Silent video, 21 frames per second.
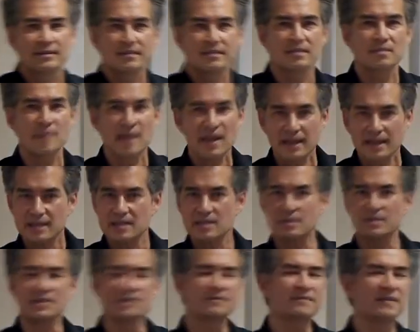This
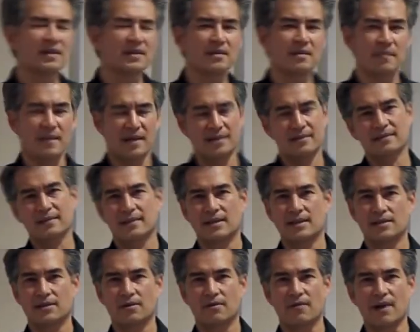mechanism is
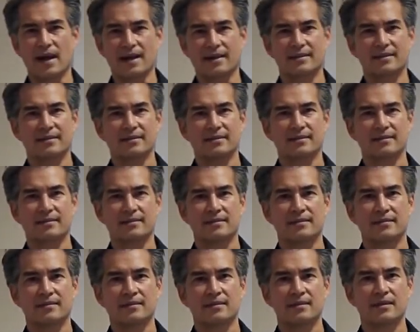fundamentally incorrect.
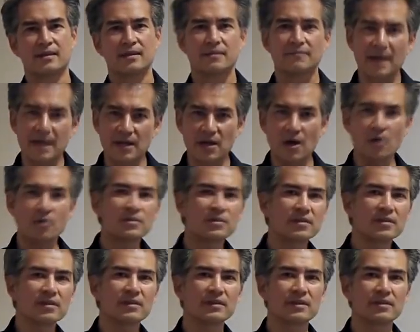And if I go
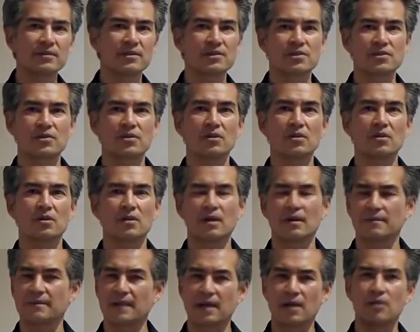to the literature,
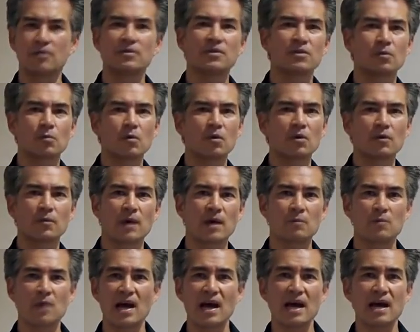or if I go to the World
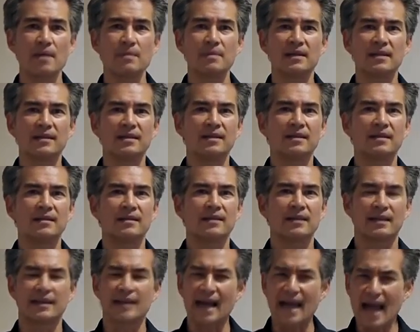Wide Web,
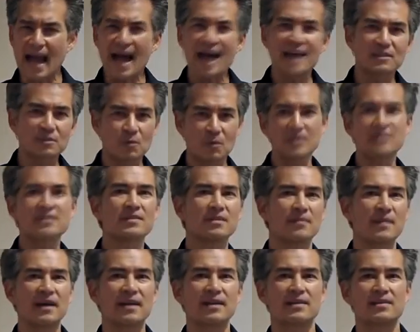and I ask what's
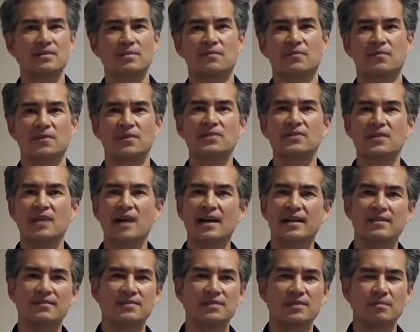the mechanism for this
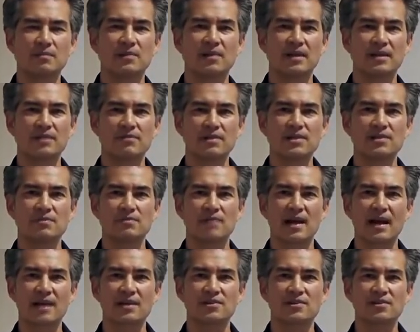kind of simple hydration
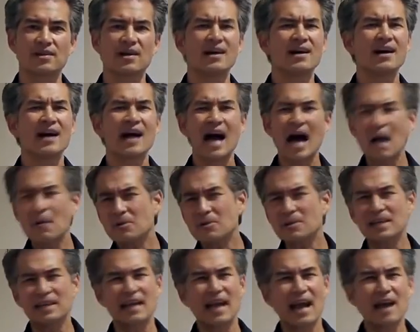reaction, I
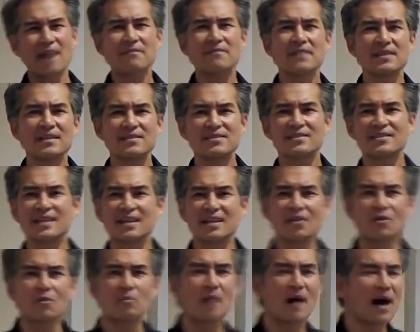will get every
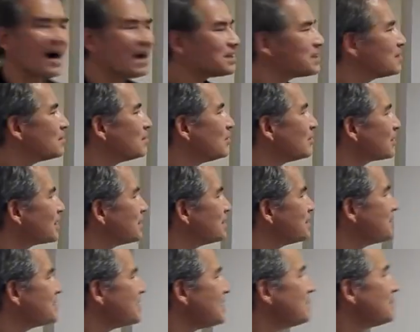single possible
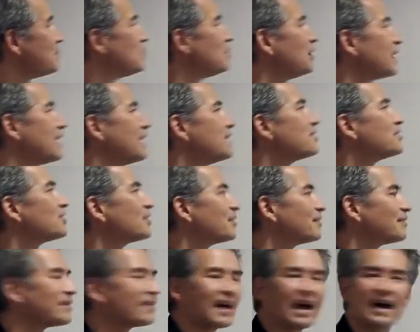conceivable answer
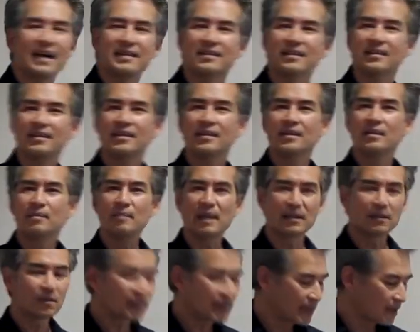for that
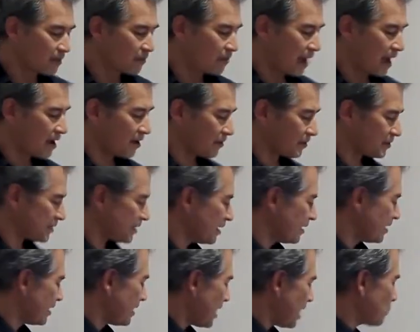by looking around
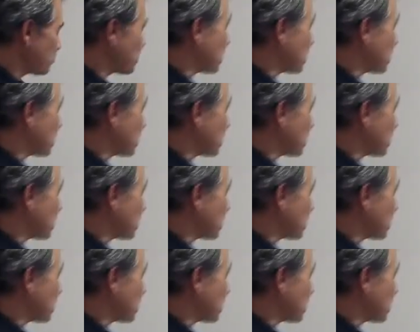at